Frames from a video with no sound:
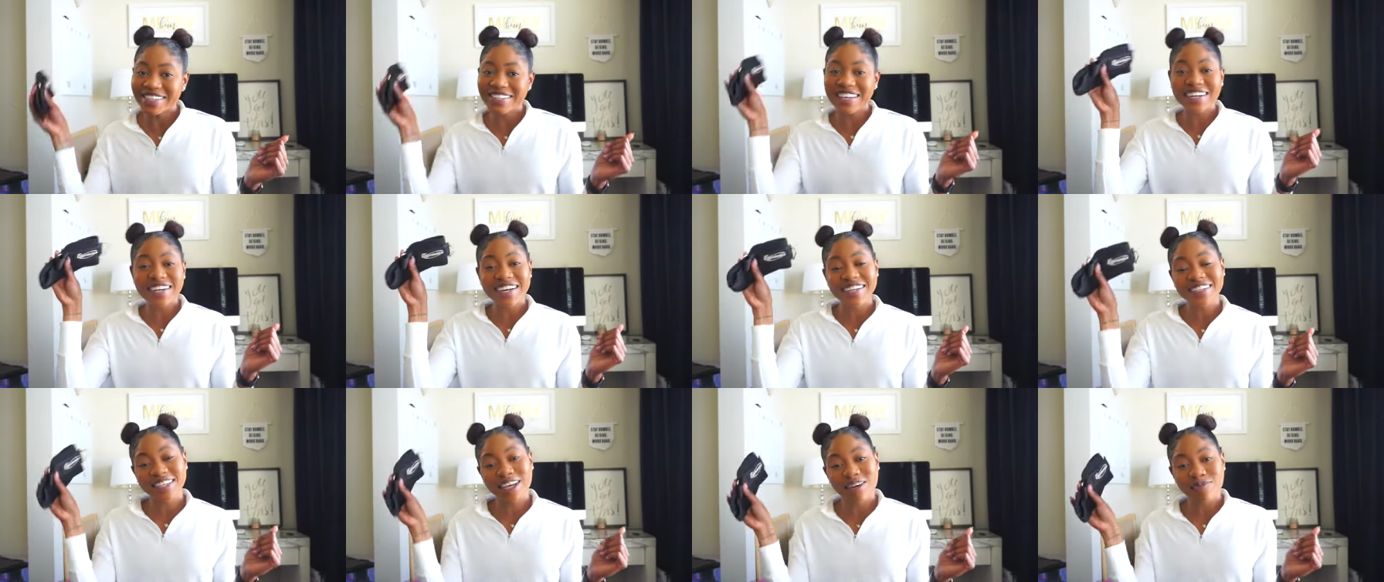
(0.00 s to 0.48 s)
Like
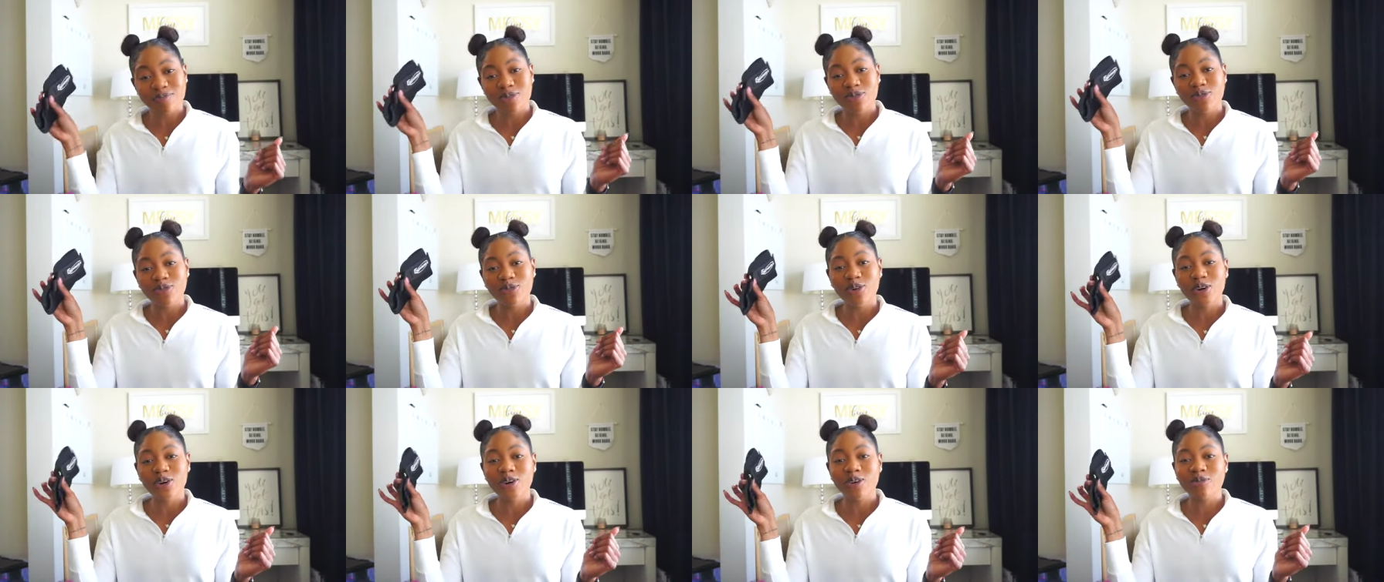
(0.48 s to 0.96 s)
I said
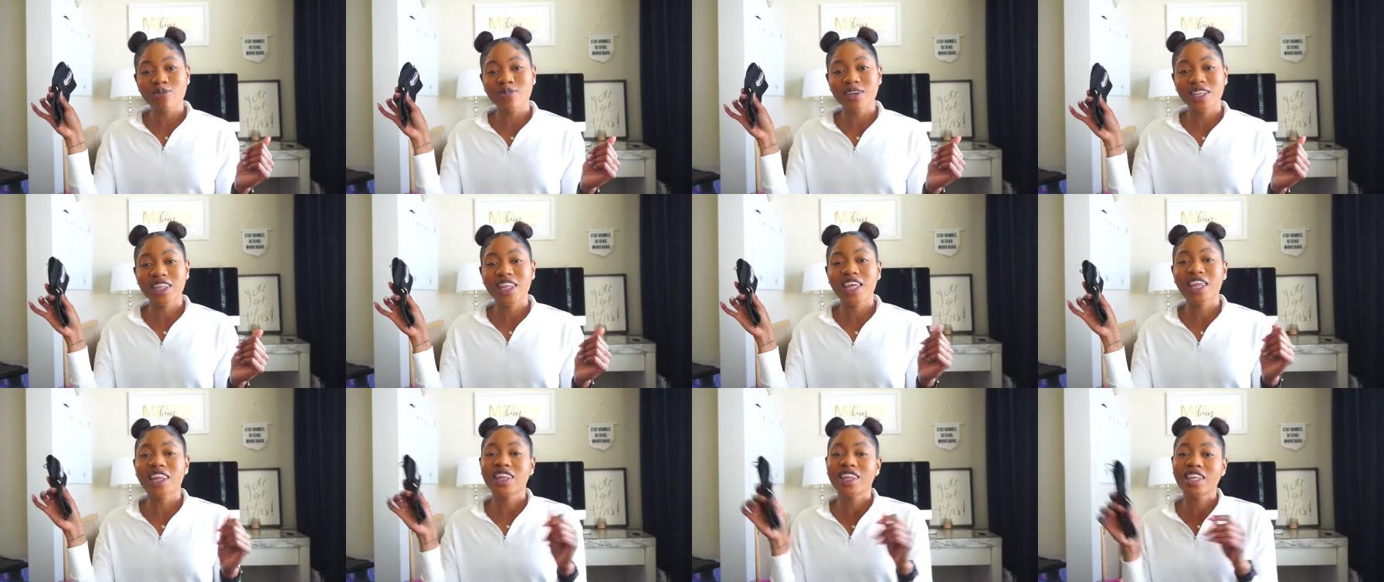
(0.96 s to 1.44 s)
before,
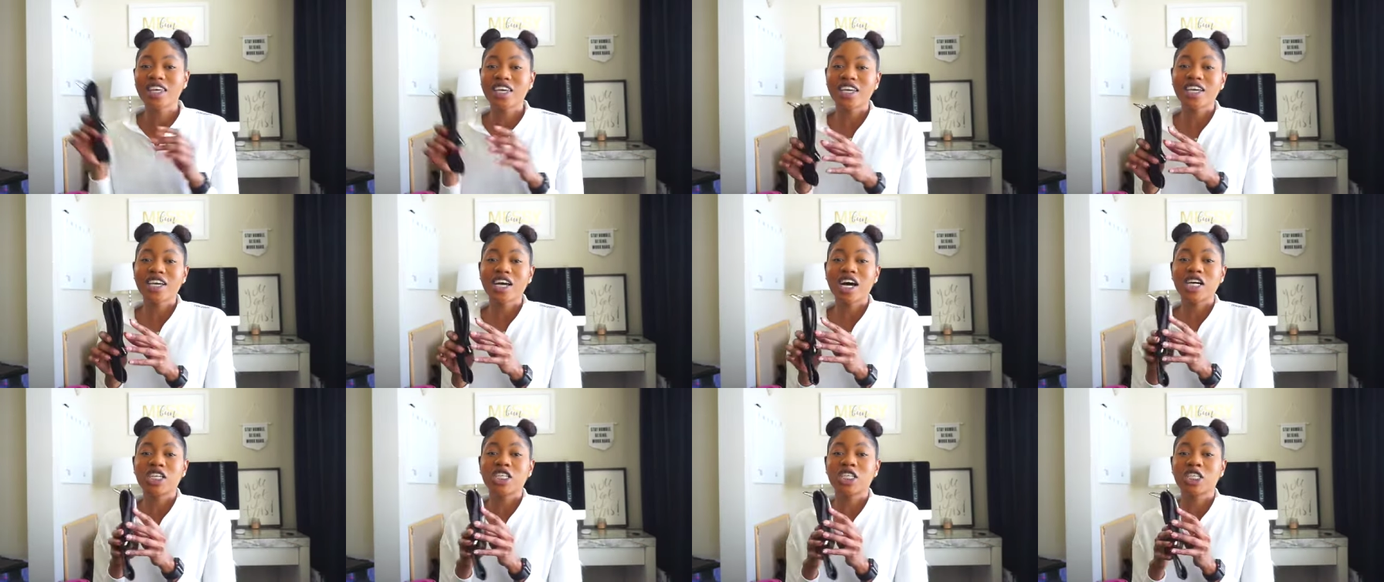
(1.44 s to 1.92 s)
with
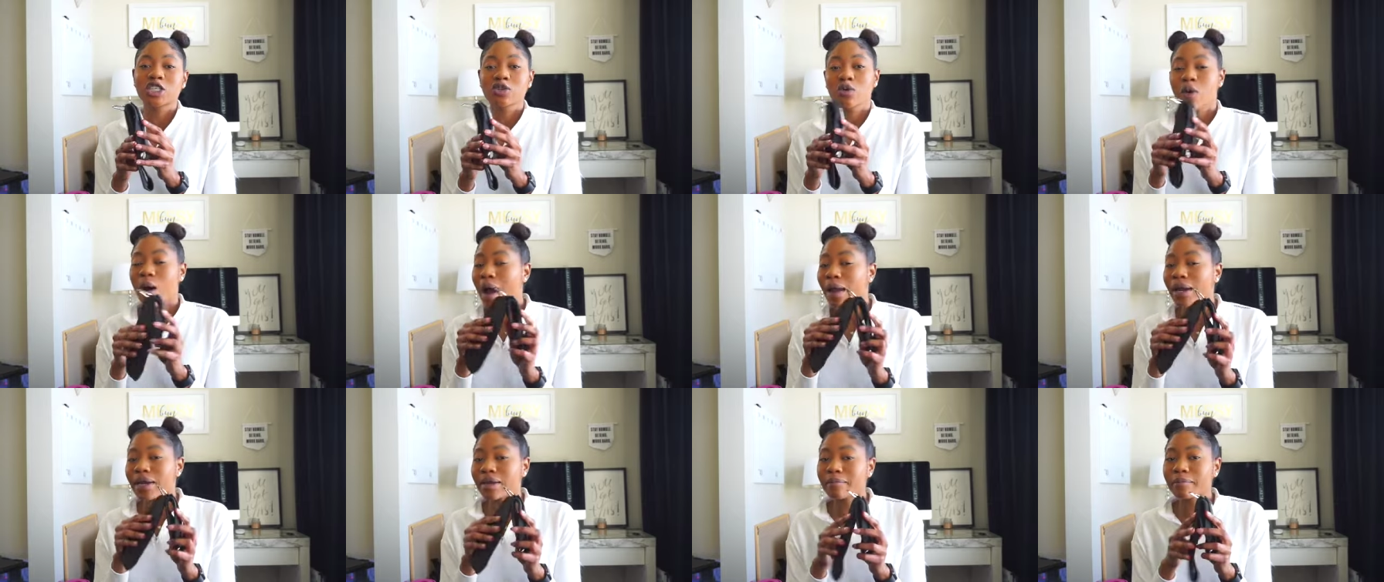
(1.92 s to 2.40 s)
the
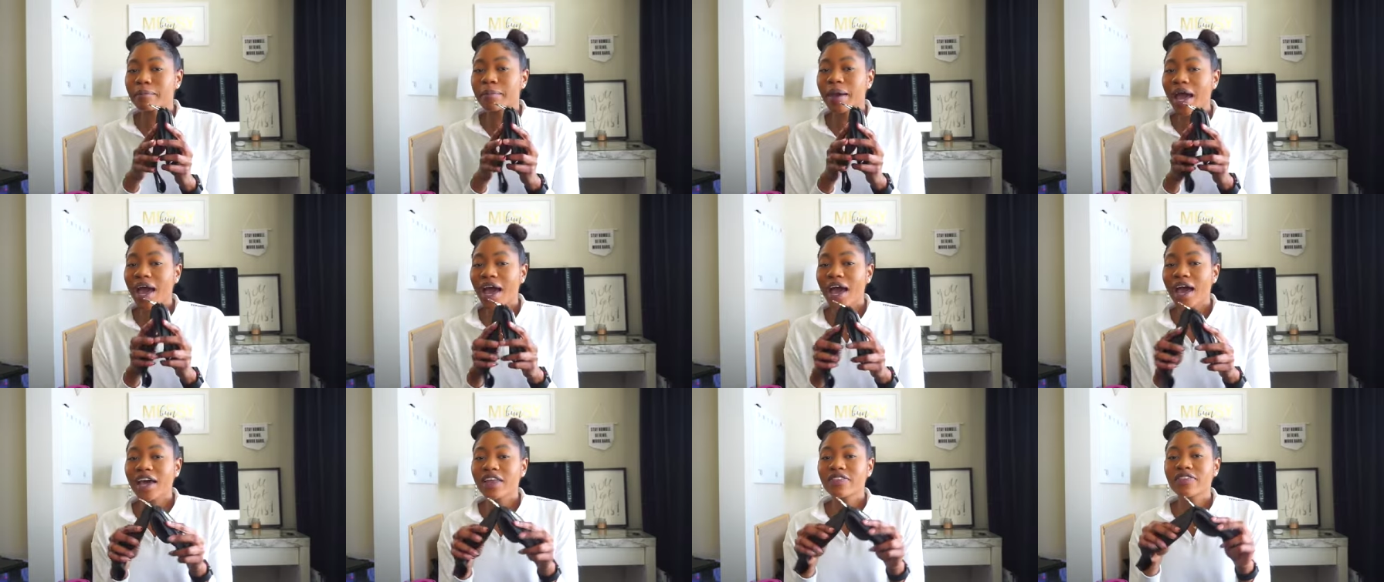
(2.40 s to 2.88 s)
squatting
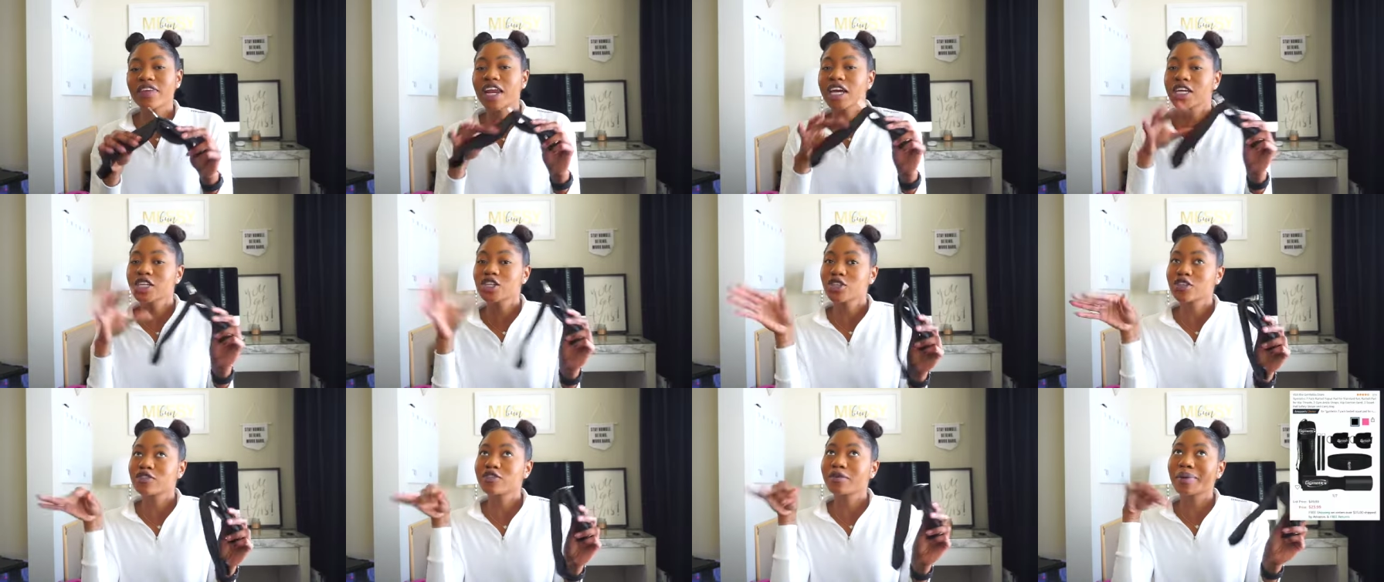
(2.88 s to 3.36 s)
pad that I
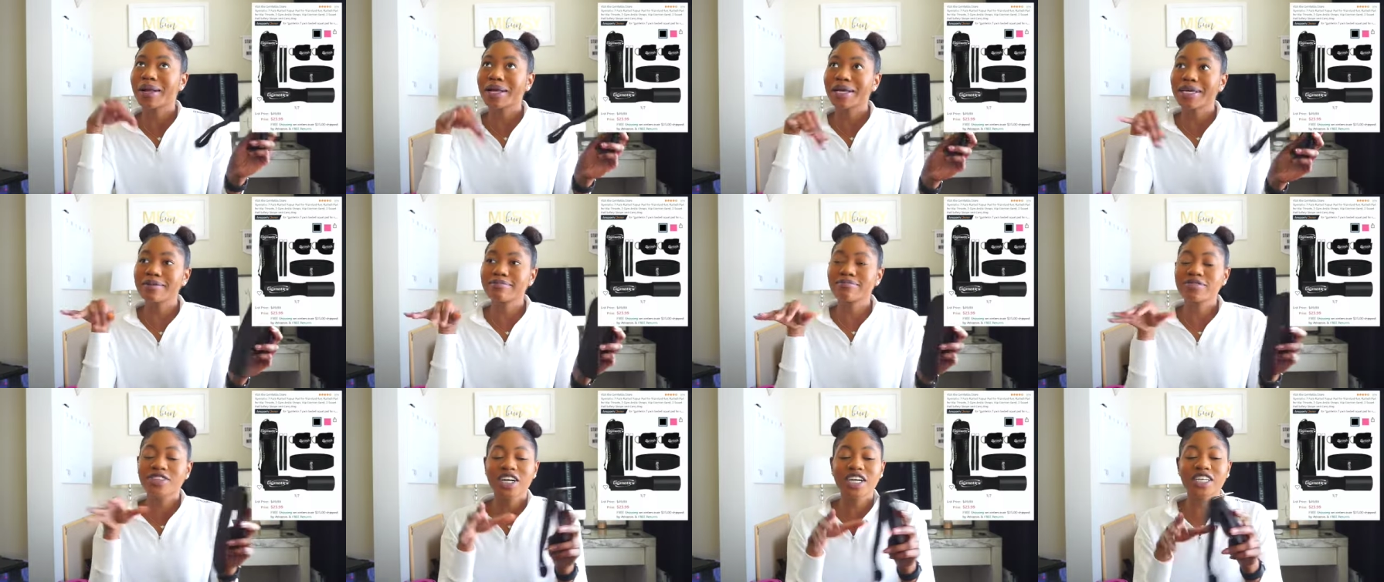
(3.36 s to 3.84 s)
use for my
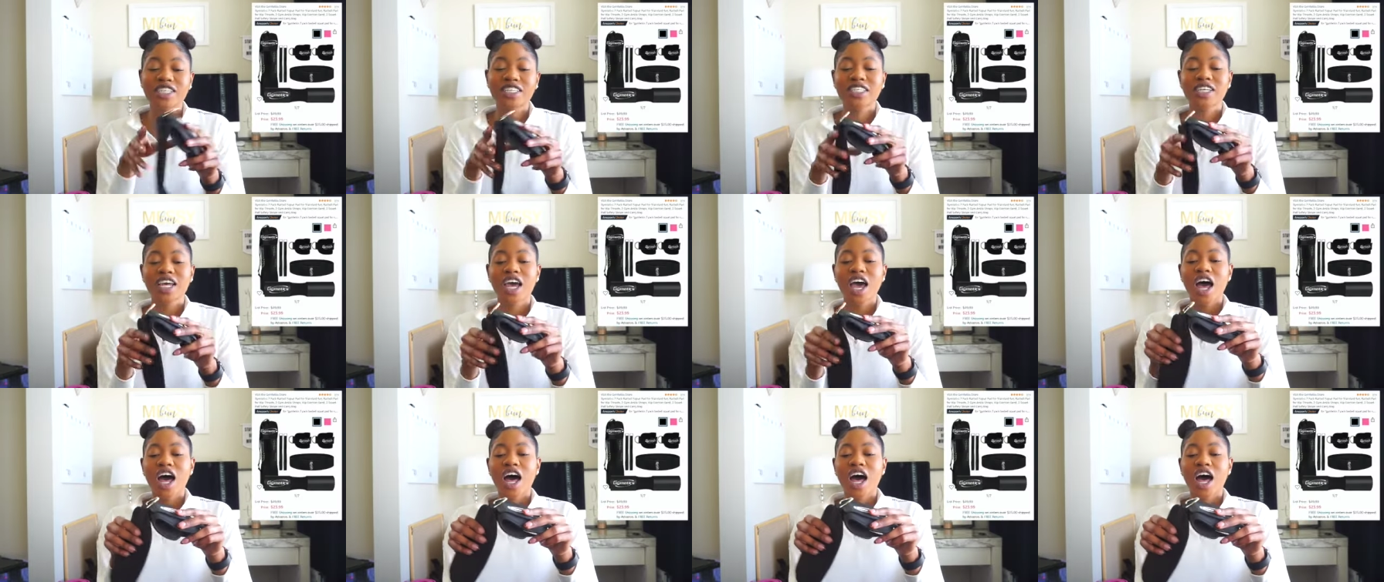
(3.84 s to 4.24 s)
hip thrusts,